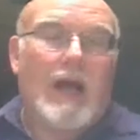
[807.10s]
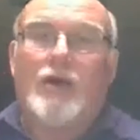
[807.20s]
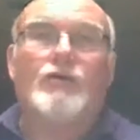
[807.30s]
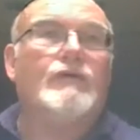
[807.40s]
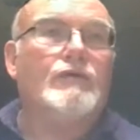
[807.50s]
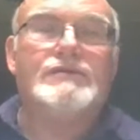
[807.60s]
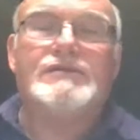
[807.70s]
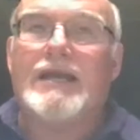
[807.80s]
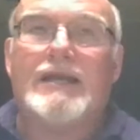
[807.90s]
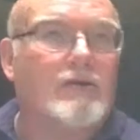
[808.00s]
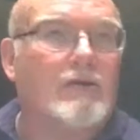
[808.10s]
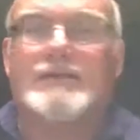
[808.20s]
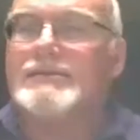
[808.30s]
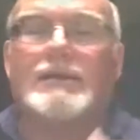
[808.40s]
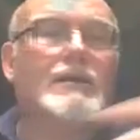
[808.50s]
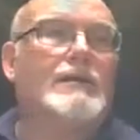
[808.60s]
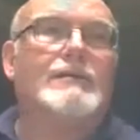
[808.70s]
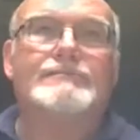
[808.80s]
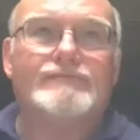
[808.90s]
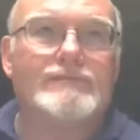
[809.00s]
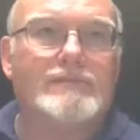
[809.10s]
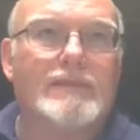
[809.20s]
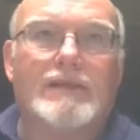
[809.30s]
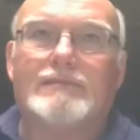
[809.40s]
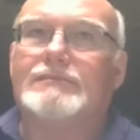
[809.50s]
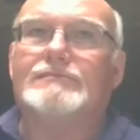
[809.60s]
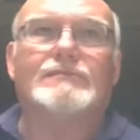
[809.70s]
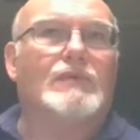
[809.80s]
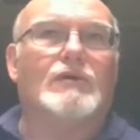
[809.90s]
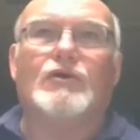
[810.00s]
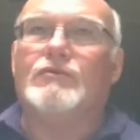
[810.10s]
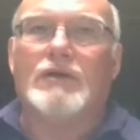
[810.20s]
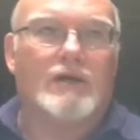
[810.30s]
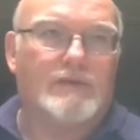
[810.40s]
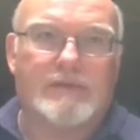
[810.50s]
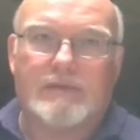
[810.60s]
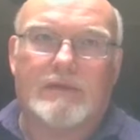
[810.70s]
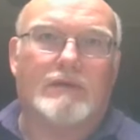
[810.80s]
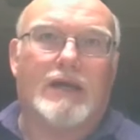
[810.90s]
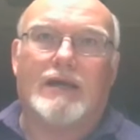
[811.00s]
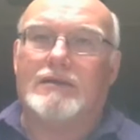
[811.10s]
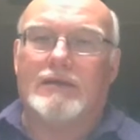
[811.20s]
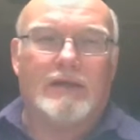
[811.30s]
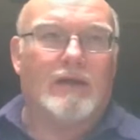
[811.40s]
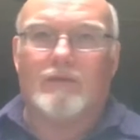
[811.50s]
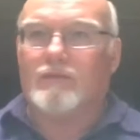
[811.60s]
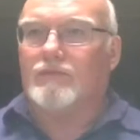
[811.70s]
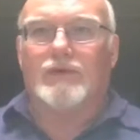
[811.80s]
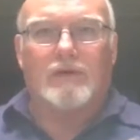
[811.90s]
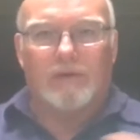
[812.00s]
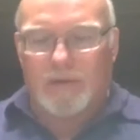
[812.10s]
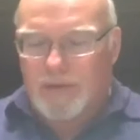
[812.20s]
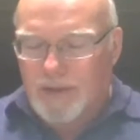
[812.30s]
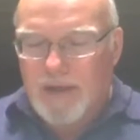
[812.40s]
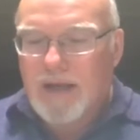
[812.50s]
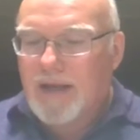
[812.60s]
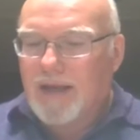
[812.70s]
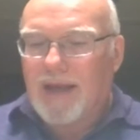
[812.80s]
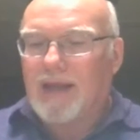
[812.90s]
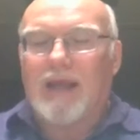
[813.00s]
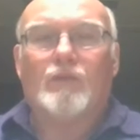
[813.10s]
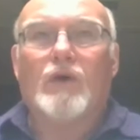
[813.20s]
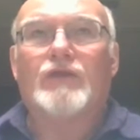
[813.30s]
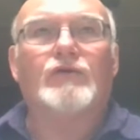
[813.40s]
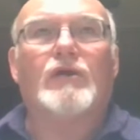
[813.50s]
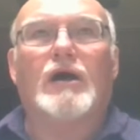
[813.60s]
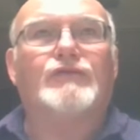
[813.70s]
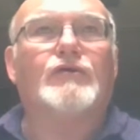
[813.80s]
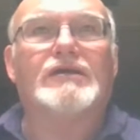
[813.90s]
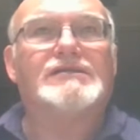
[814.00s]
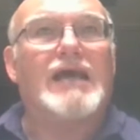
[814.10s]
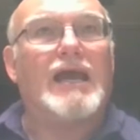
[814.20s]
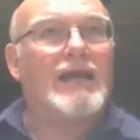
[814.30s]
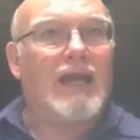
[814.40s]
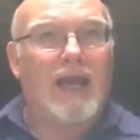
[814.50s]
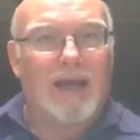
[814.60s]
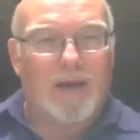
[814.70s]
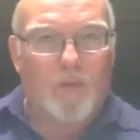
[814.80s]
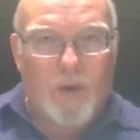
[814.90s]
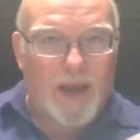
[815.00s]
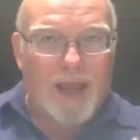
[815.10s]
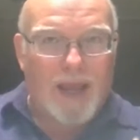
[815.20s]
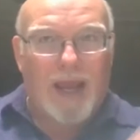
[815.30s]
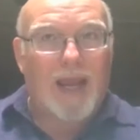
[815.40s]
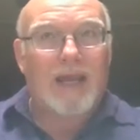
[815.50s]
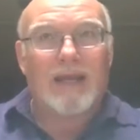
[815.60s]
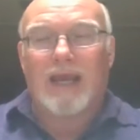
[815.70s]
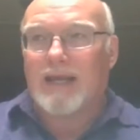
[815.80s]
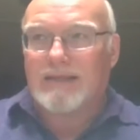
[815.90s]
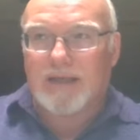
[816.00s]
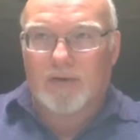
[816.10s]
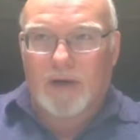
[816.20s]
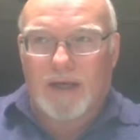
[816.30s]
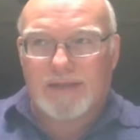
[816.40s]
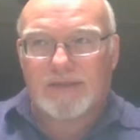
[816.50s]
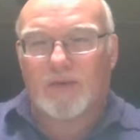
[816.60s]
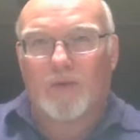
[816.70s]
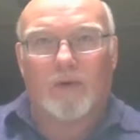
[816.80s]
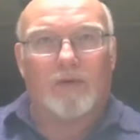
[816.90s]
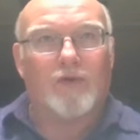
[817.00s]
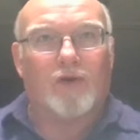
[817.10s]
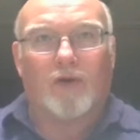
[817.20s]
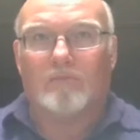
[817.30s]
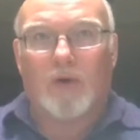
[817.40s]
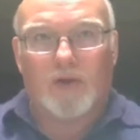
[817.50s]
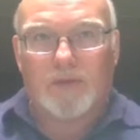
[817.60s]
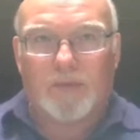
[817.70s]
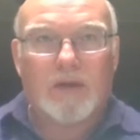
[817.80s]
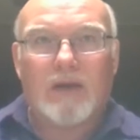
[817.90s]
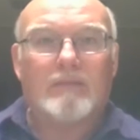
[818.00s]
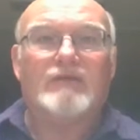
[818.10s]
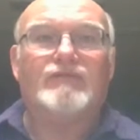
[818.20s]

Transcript: Who knows? Okay, they're and whether or not there is an Antichrist or there are multiple. I mean, if you read Paul talks about Antichrist